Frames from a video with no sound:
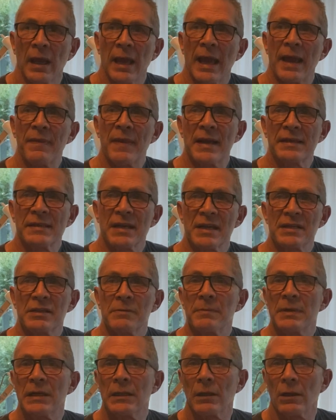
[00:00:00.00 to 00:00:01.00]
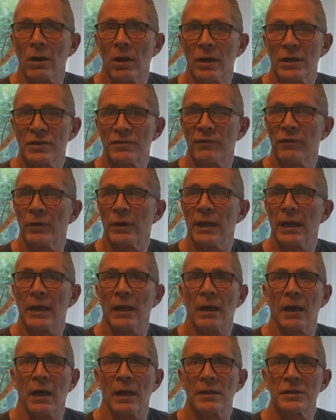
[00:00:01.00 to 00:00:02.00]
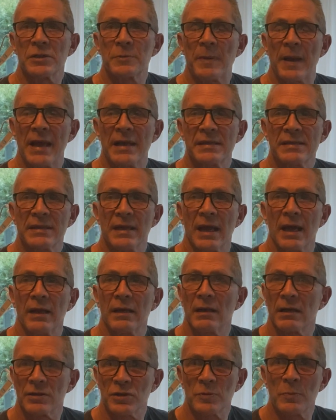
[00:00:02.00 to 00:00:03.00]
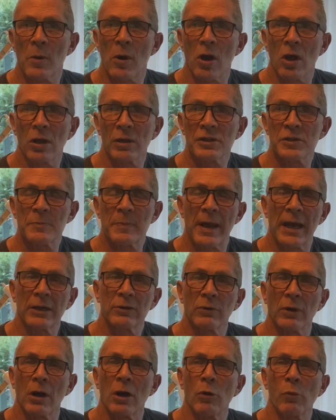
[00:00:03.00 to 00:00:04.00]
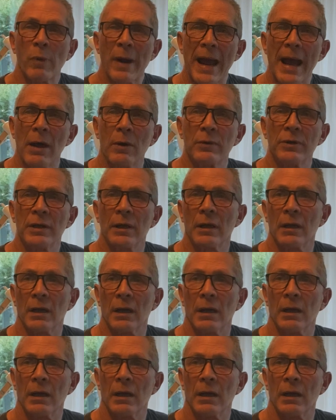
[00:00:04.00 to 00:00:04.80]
And that doesn't mean lark's footing a span set, a small spectra around